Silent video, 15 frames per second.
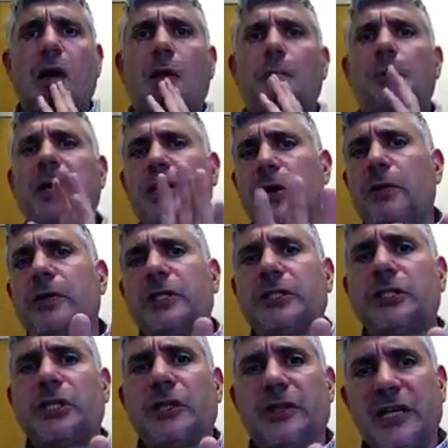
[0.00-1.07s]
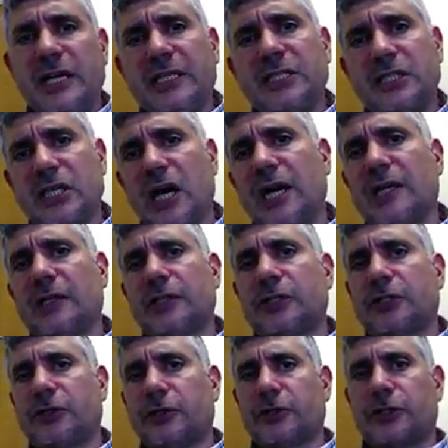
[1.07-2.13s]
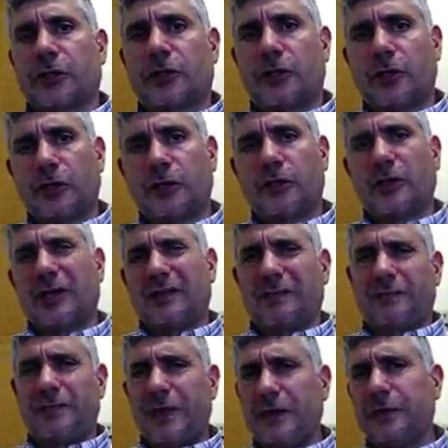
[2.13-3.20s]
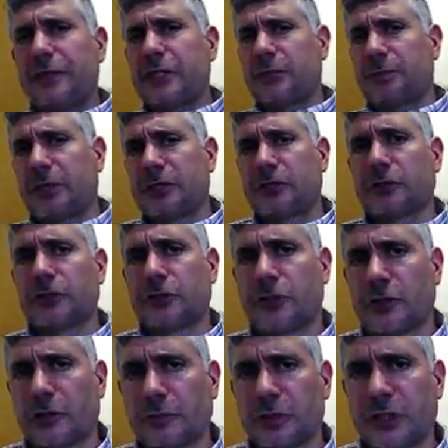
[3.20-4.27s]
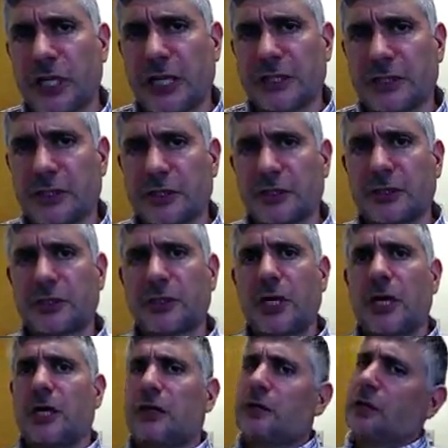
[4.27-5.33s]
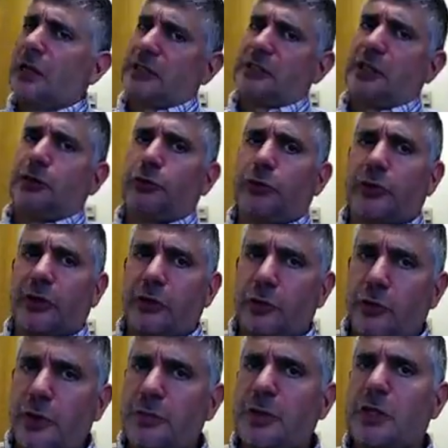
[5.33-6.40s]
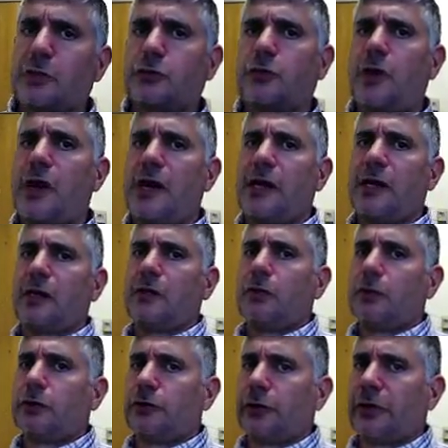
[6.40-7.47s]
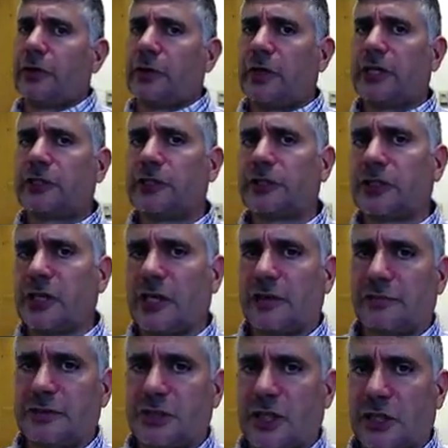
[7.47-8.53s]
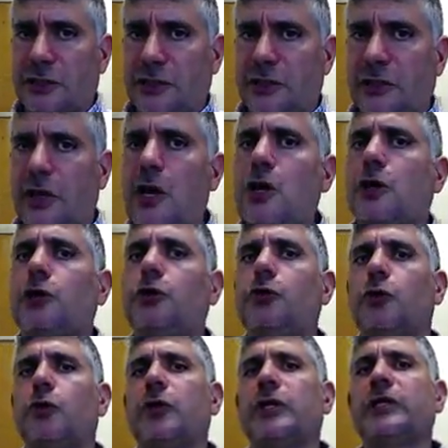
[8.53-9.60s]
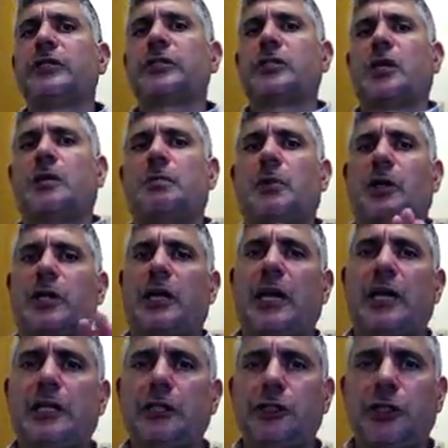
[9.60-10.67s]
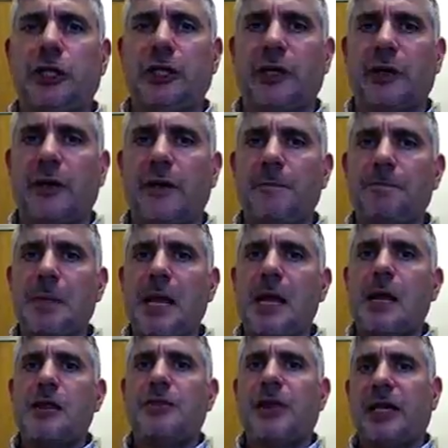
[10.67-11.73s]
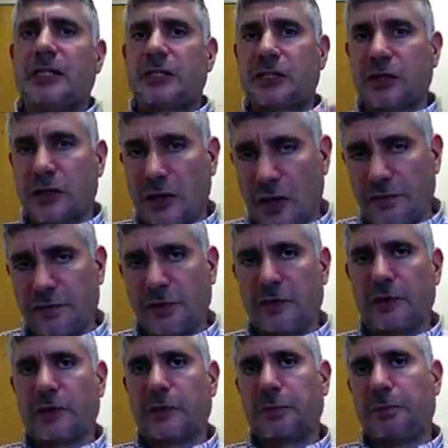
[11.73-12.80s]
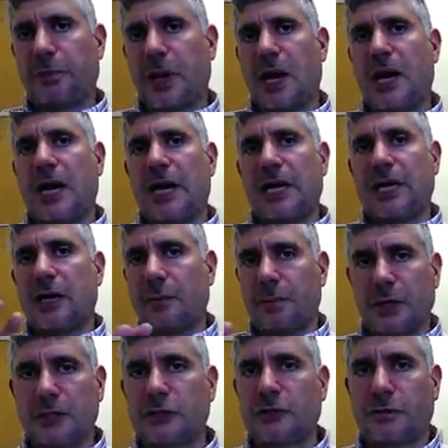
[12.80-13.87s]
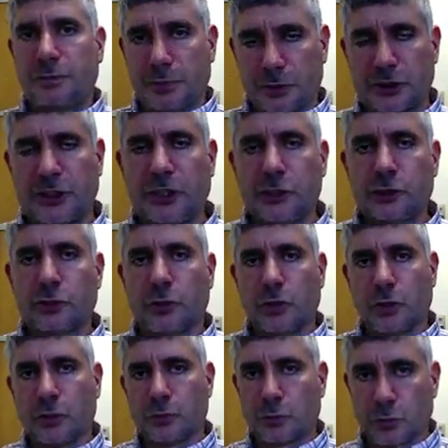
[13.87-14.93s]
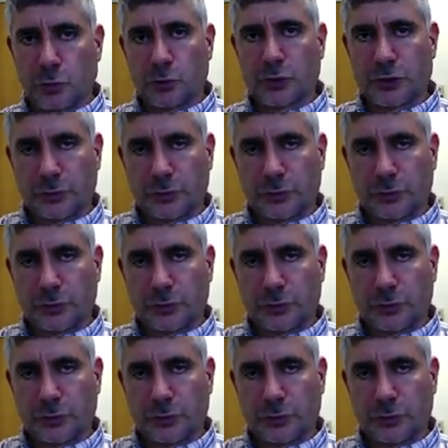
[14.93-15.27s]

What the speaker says: But notice, these silencers occur in very special circumstances. Let's say during a criminal trial or during a legislative session, during some occasion that's governed by a bunch of procedural rules and